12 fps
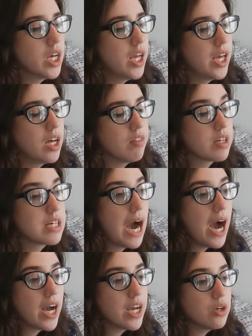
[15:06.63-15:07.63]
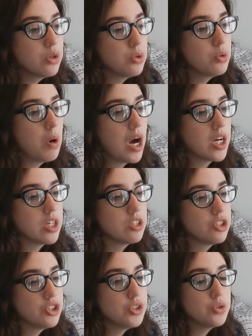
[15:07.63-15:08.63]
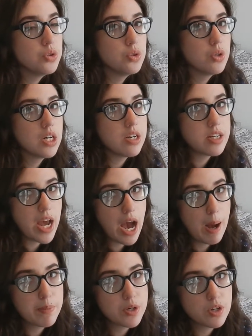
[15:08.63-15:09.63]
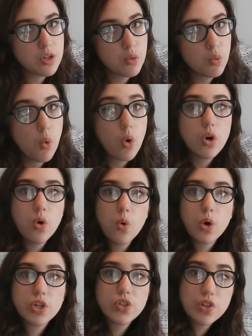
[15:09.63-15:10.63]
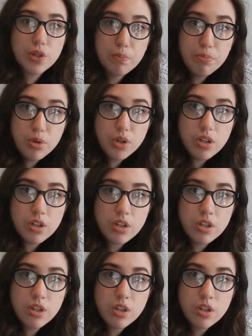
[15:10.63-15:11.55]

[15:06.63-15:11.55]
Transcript: And the guy who wanted to adapt War Horse the book,